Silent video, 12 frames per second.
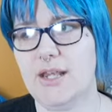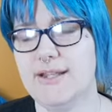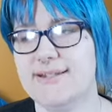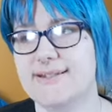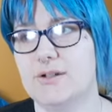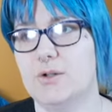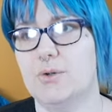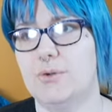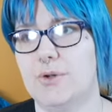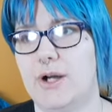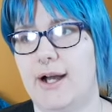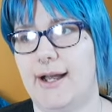
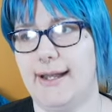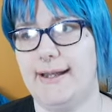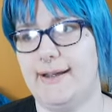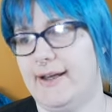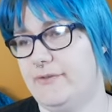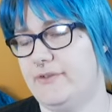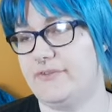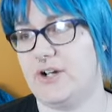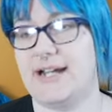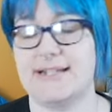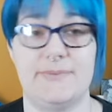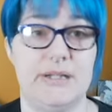so I have never
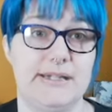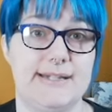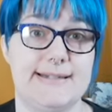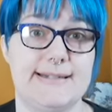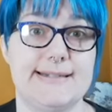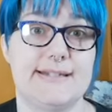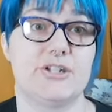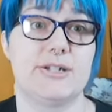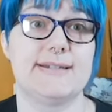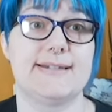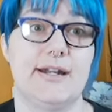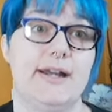had to make these
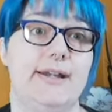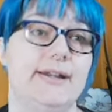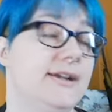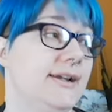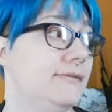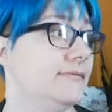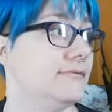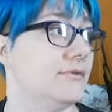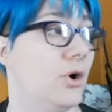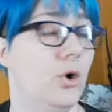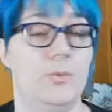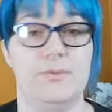decisions, and I
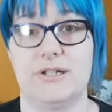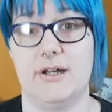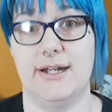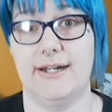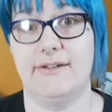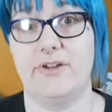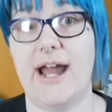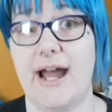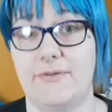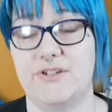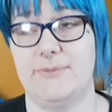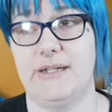hope to God I never
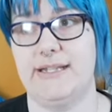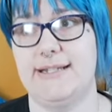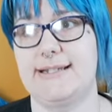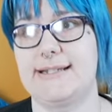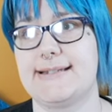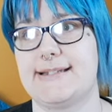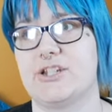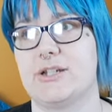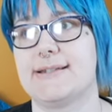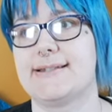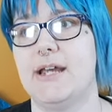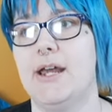have to make these
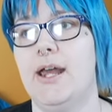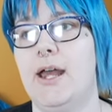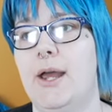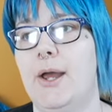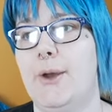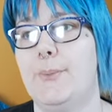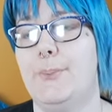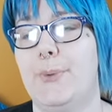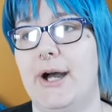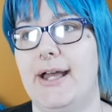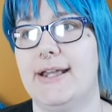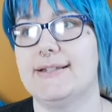decisions.
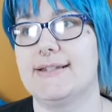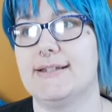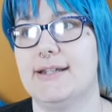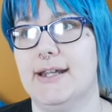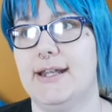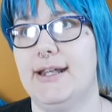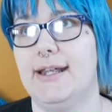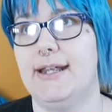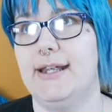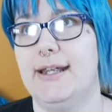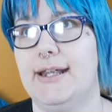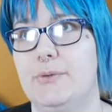But
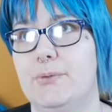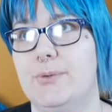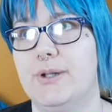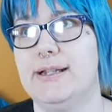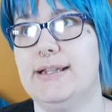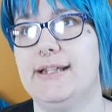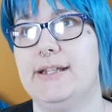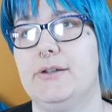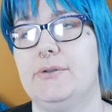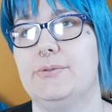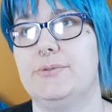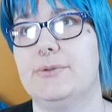it really,
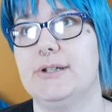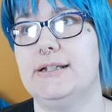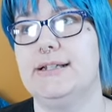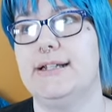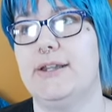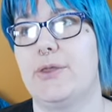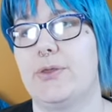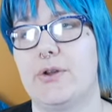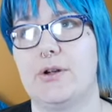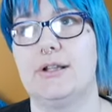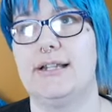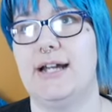really
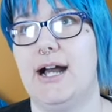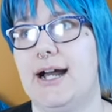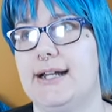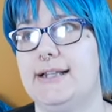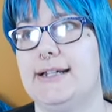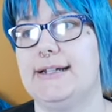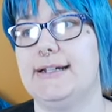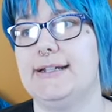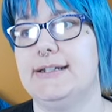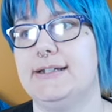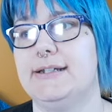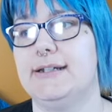thoroughly
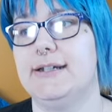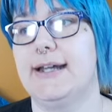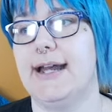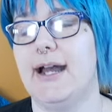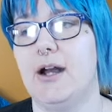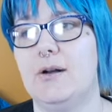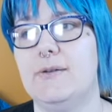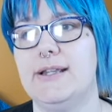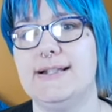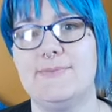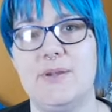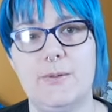highlighted how
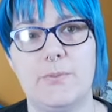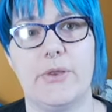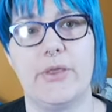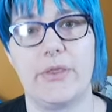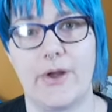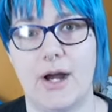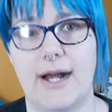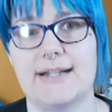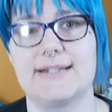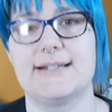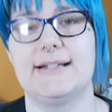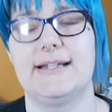these people
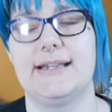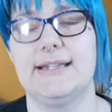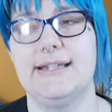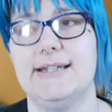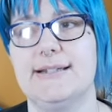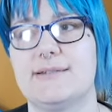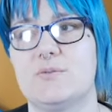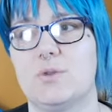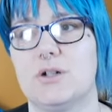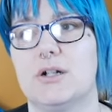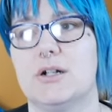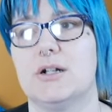thought. Like, these
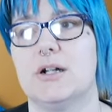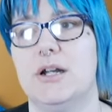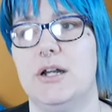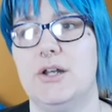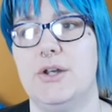were